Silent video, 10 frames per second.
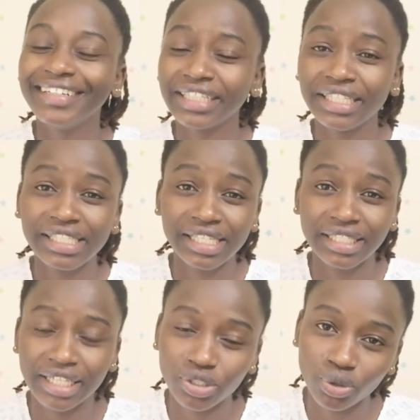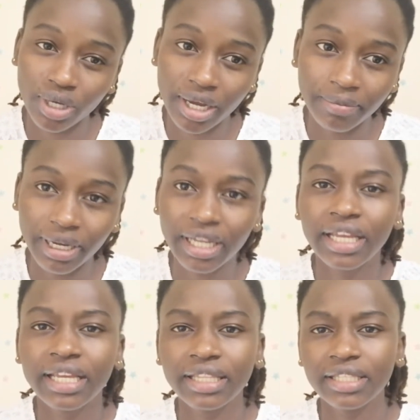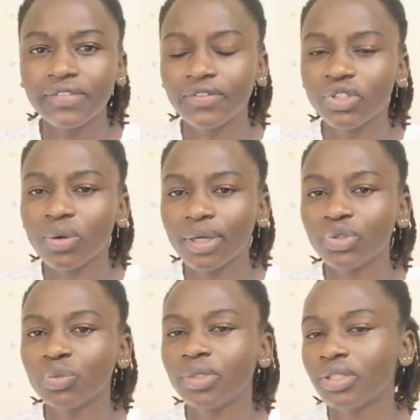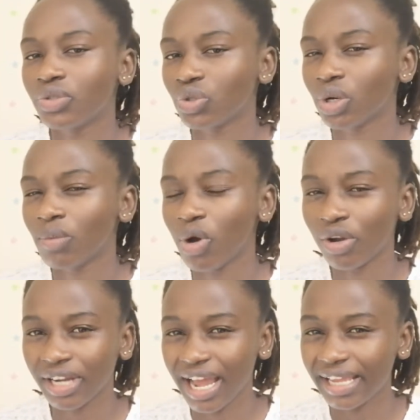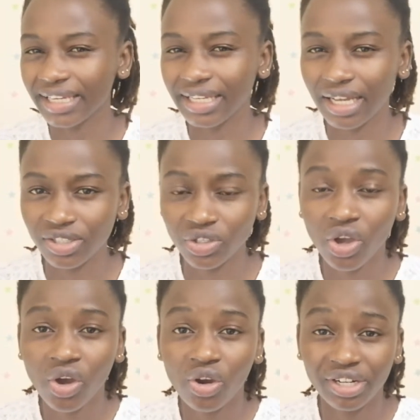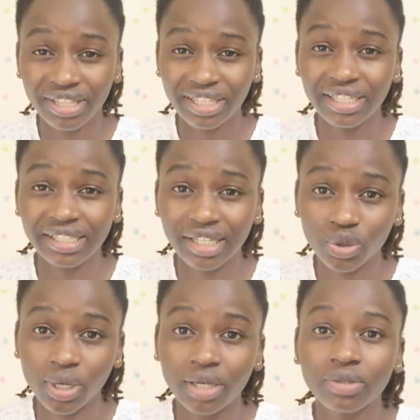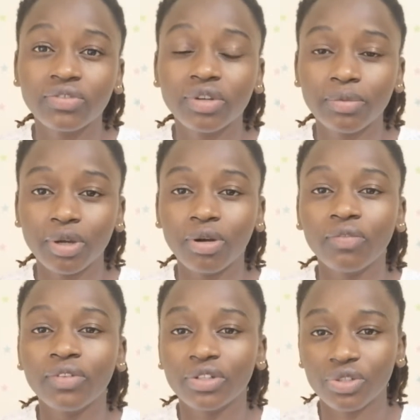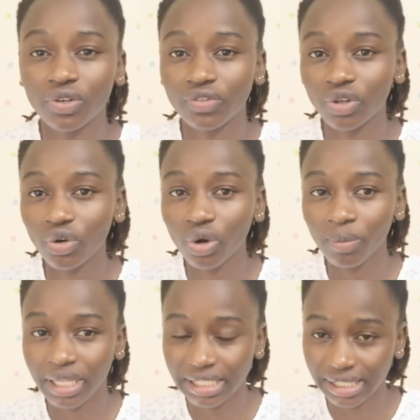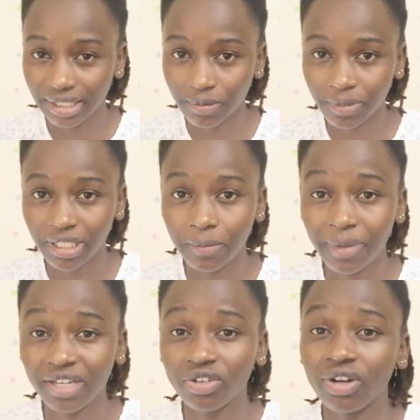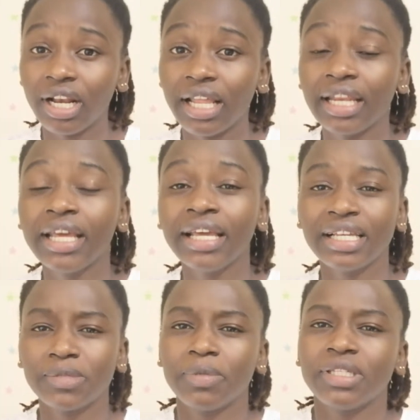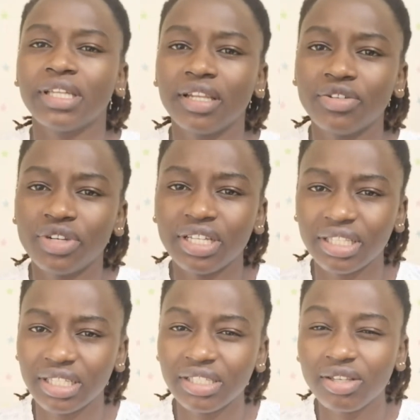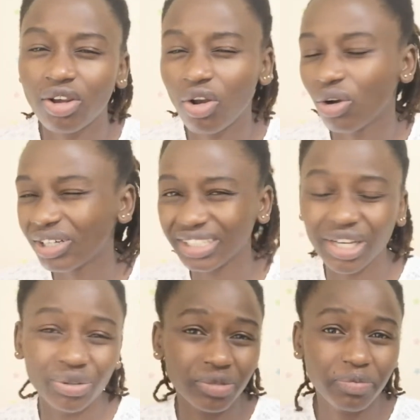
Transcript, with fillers: This is Tess Ogamba. In this video, I want to brainstorm on ideas or things that you can do from the comfort of your home and start making money online, especially during this lockdown